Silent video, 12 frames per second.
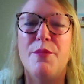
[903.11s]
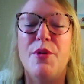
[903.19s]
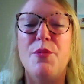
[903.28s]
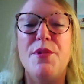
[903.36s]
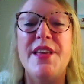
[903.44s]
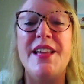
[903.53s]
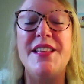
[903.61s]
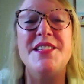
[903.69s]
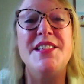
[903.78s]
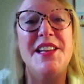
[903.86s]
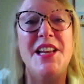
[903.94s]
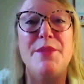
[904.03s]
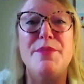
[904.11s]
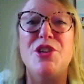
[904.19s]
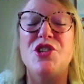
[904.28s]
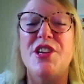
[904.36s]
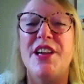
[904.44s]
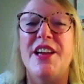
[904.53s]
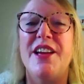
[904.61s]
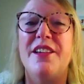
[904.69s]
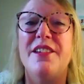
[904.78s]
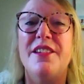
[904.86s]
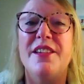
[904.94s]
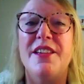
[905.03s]
But with that said, let me
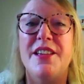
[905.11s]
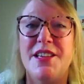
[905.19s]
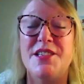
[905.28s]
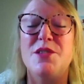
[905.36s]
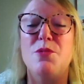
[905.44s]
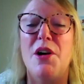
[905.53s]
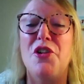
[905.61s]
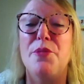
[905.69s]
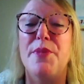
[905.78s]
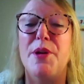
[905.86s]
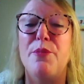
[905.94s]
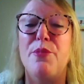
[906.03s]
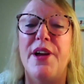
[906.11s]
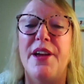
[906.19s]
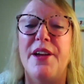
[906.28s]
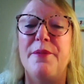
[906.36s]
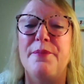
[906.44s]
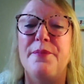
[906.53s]
share his welcoming prayer.